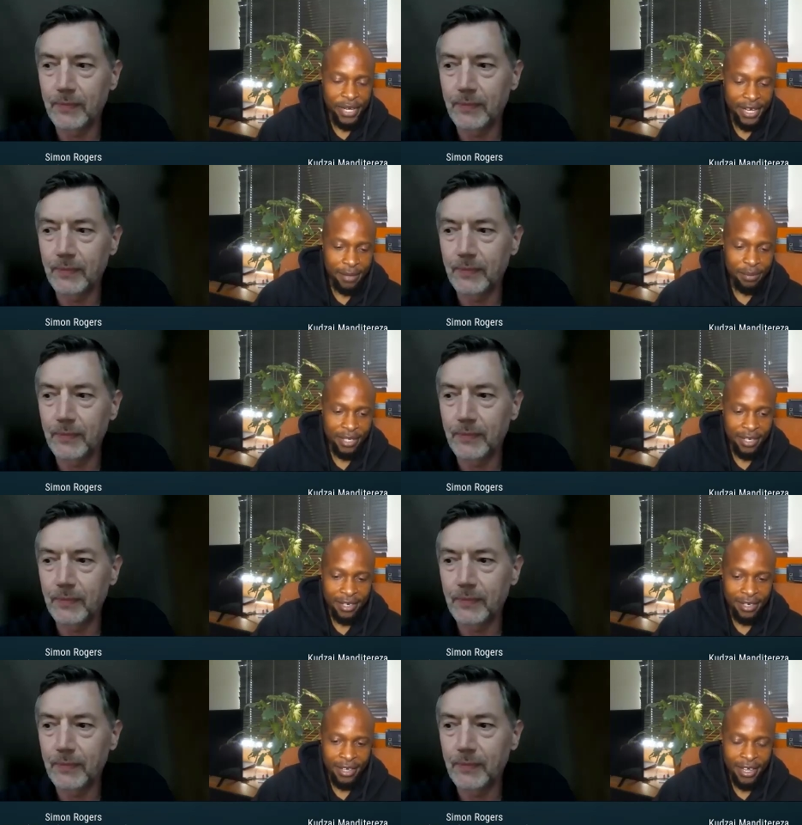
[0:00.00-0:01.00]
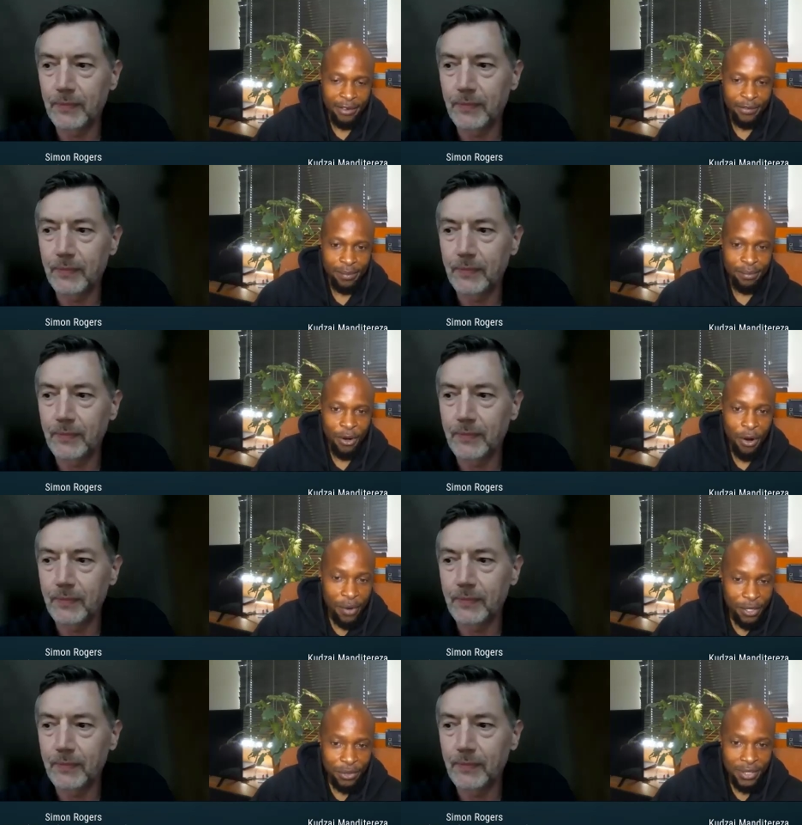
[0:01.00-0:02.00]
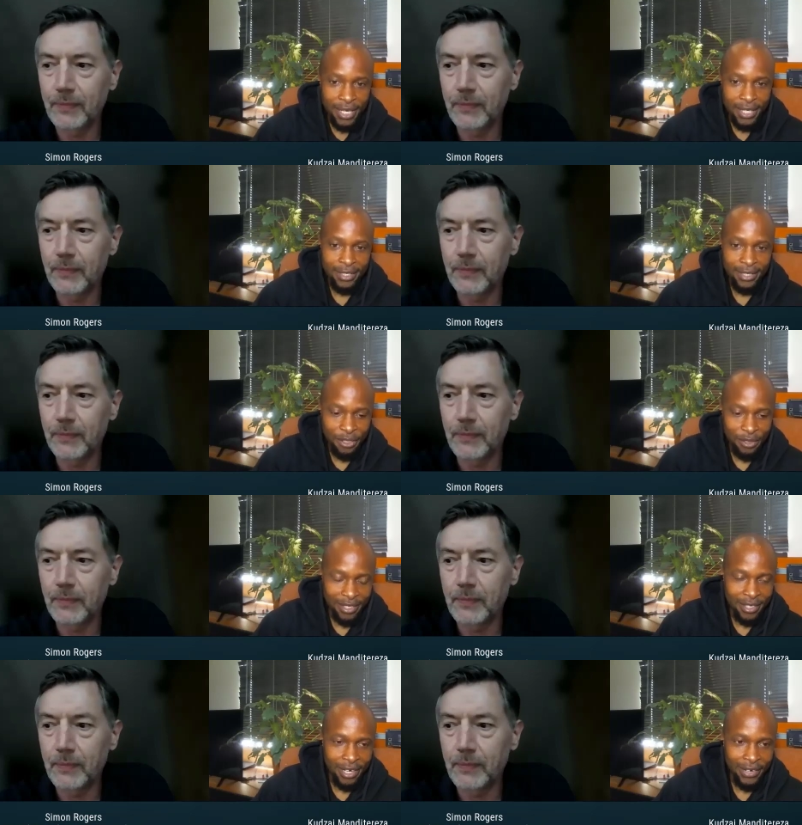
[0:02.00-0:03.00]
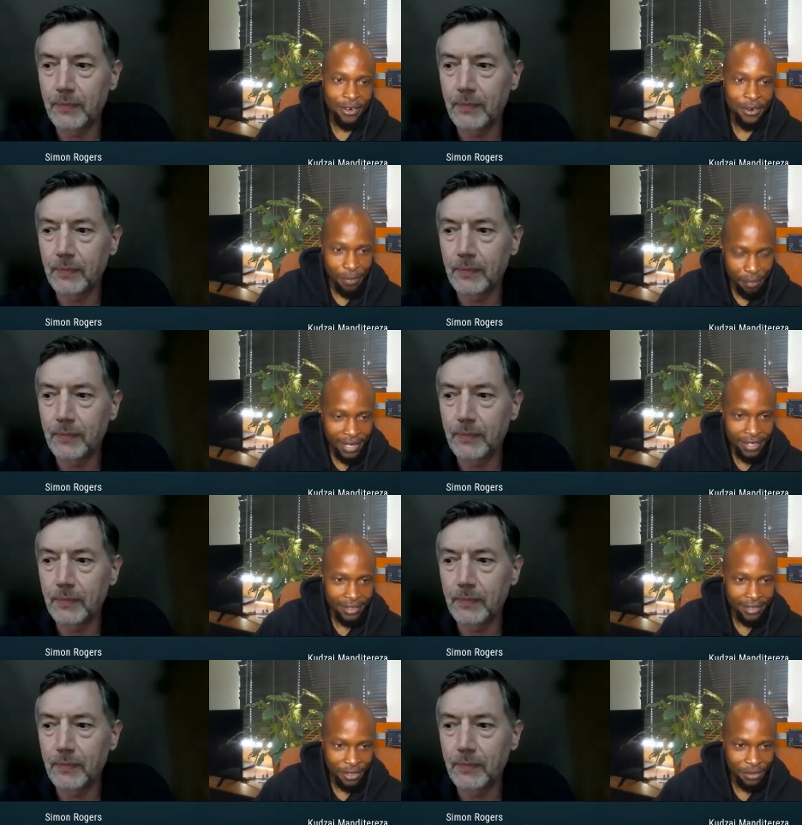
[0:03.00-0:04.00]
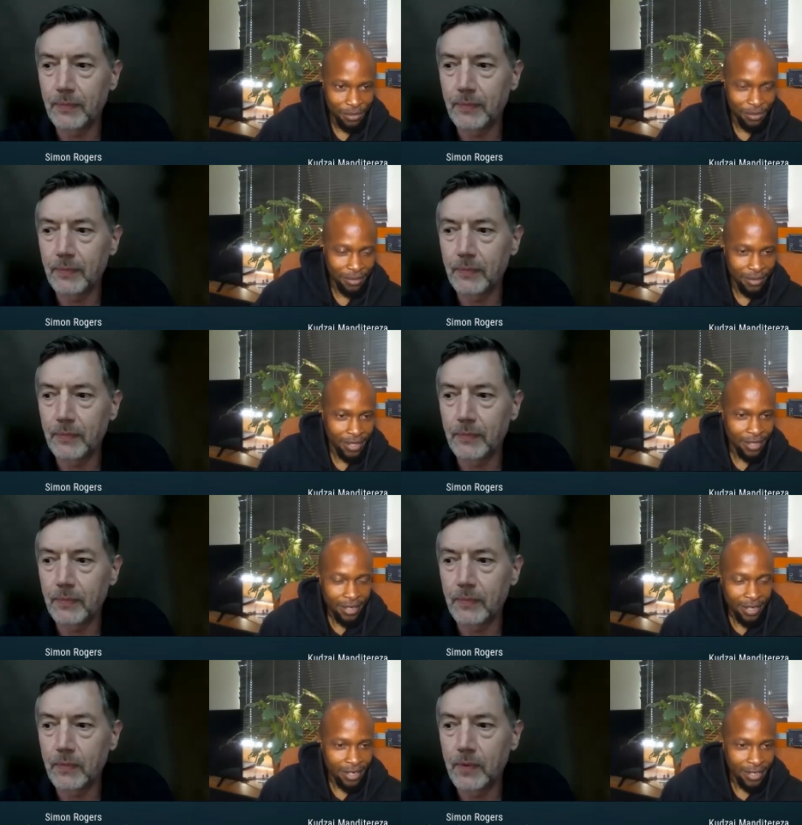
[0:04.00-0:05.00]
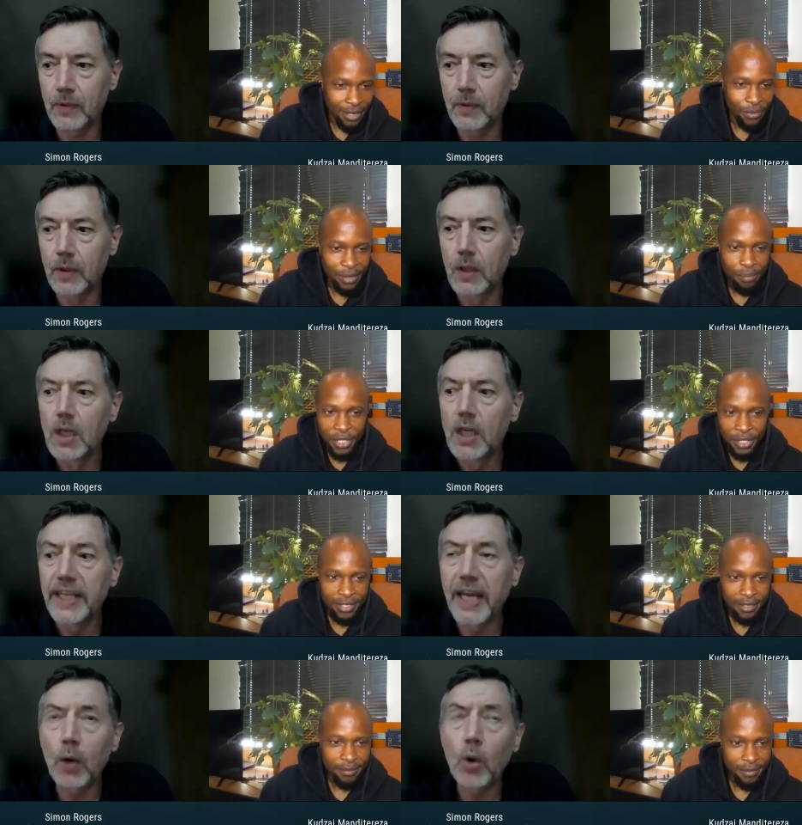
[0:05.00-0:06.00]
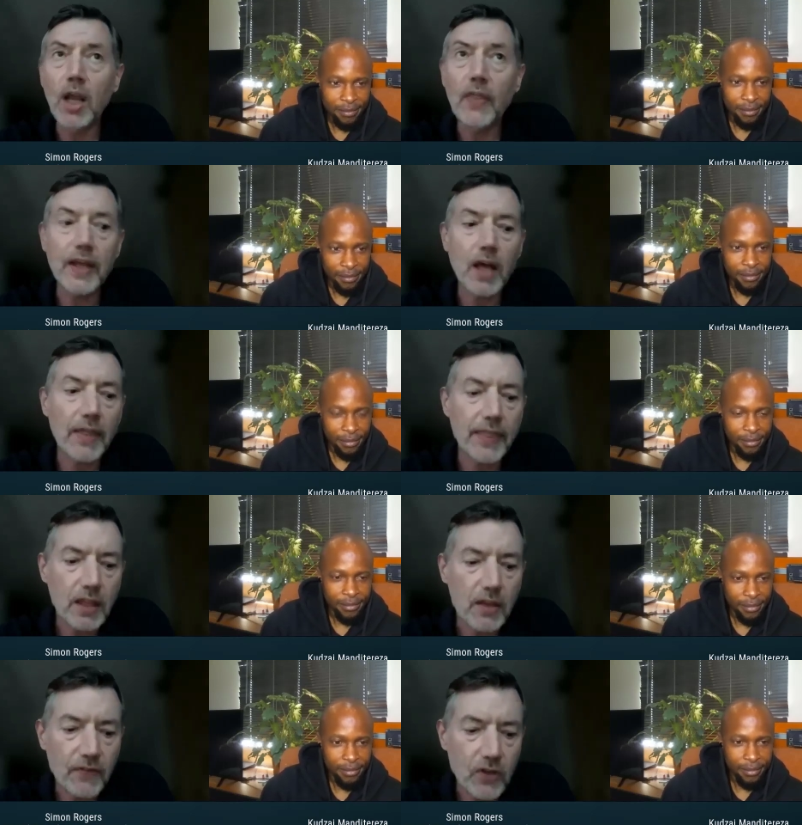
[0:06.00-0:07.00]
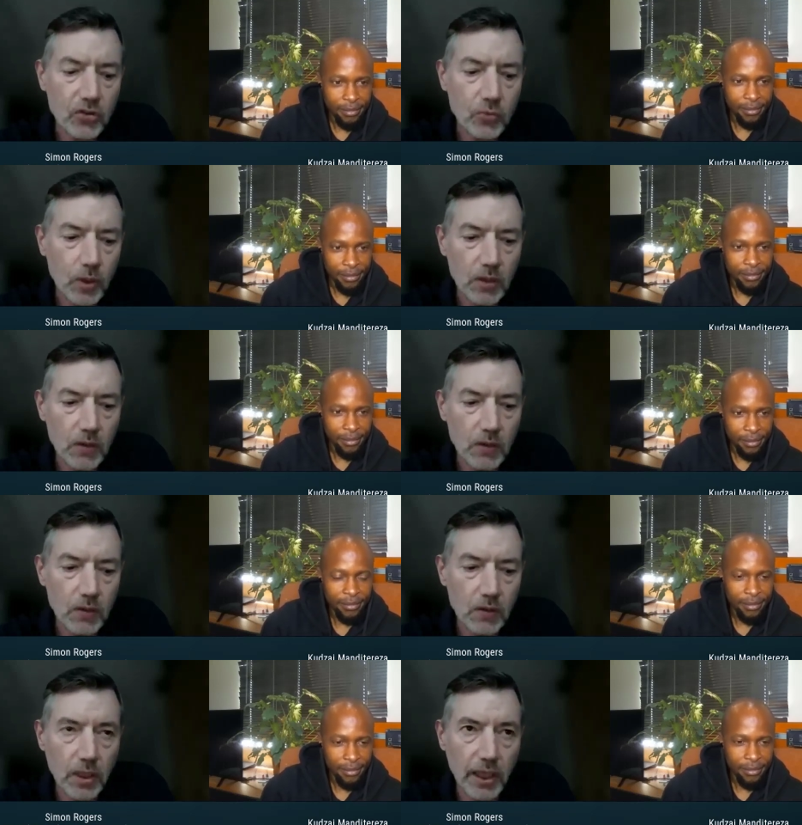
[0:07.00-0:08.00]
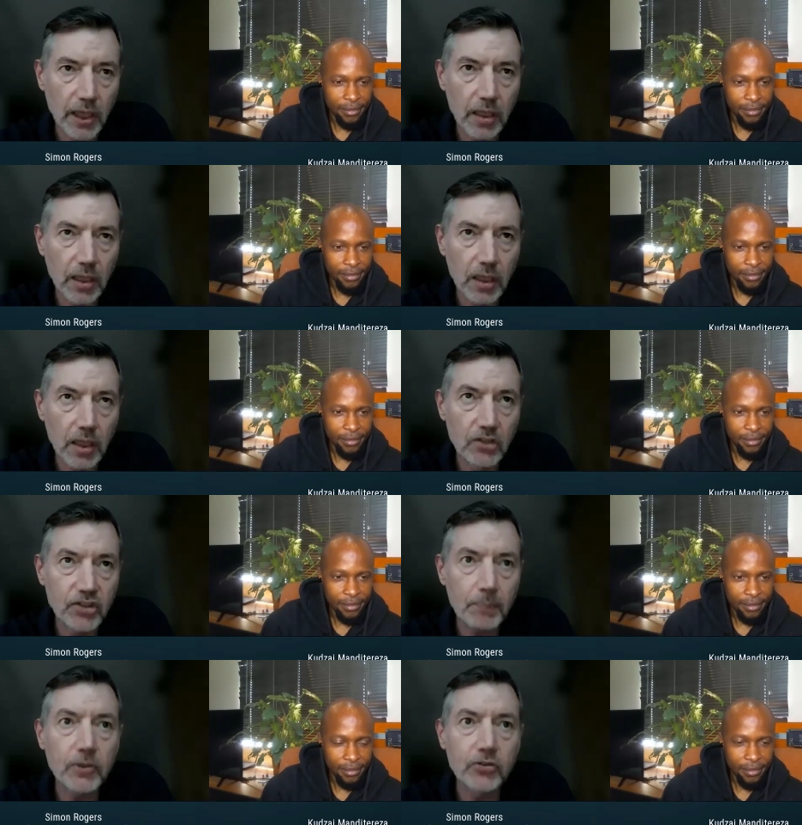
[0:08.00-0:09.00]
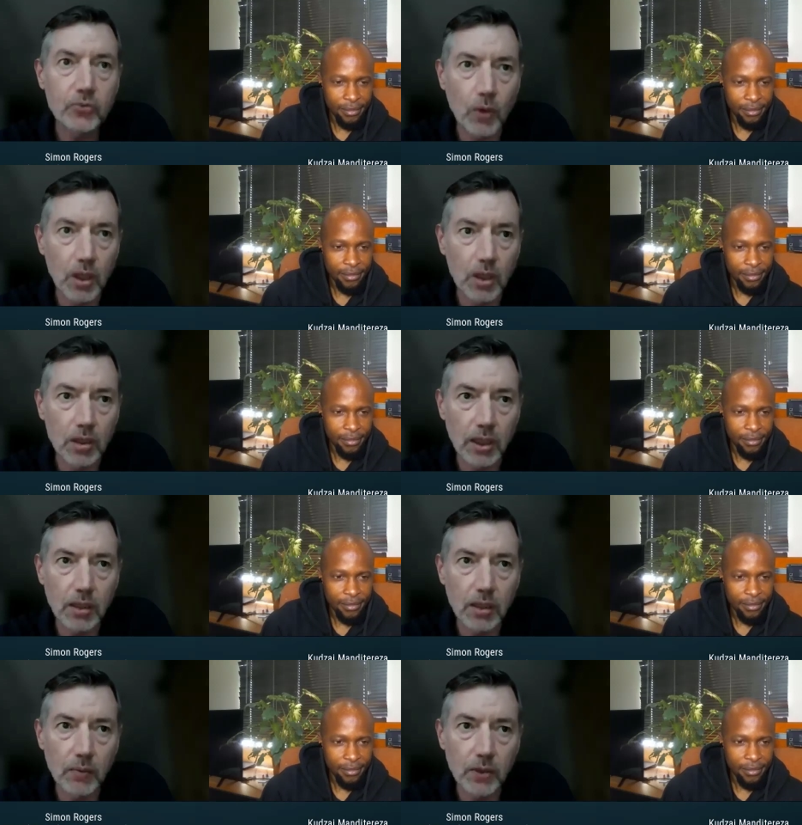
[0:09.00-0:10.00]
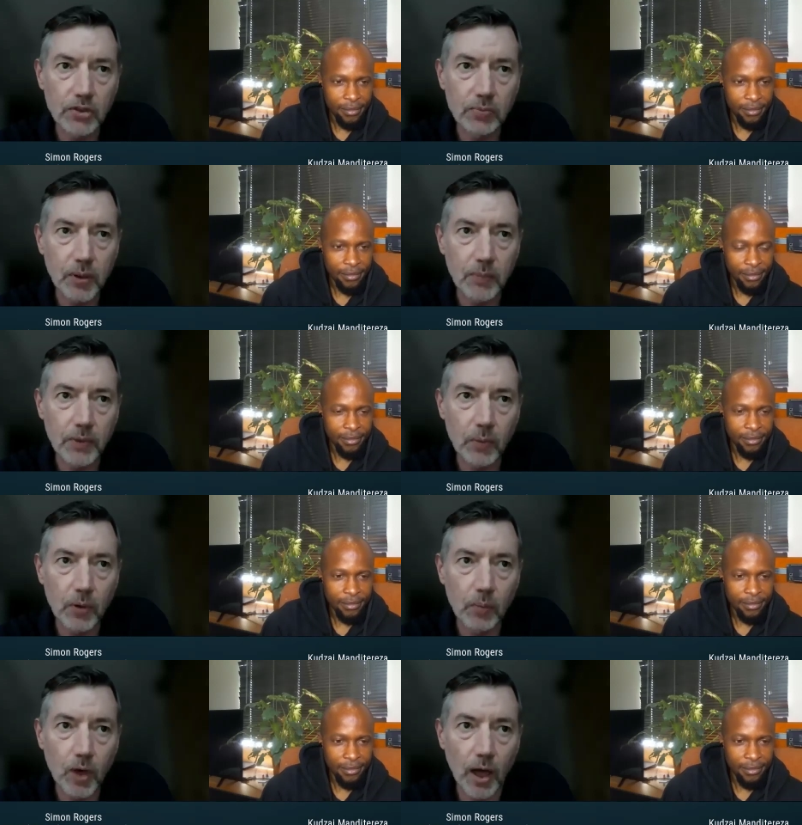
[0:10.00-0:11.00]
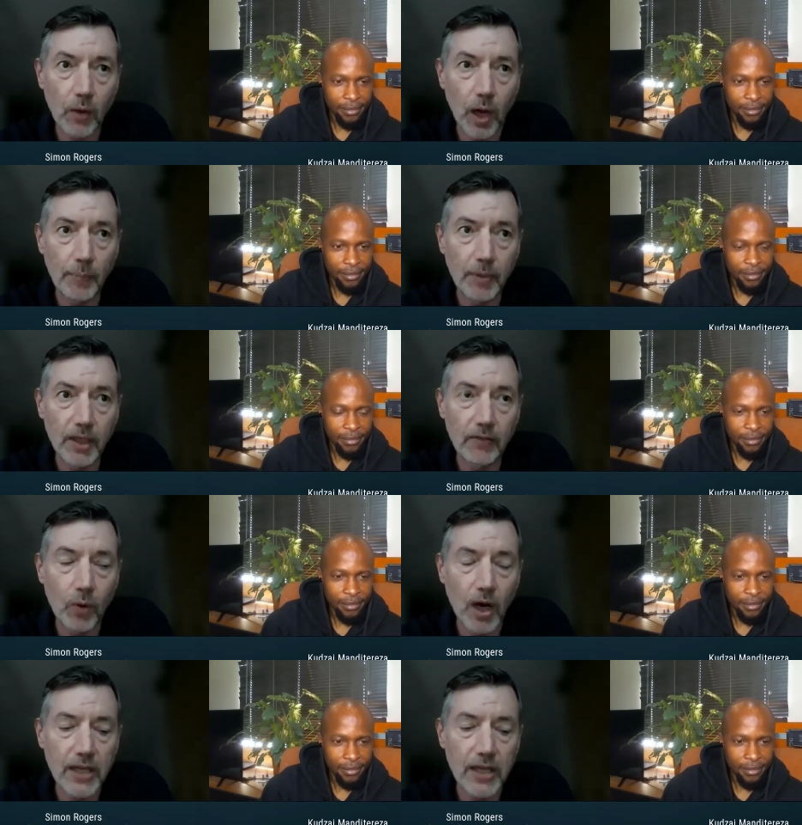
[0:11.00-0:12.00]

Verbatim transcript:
Speaker 1: perhaps uh, have some common use cases that you think are really compelling that you could uh, that are worth mentioning?
Speaker 2: Well, I think I think the first one that the simplest one, uh, which is probably what, what I, I, believe why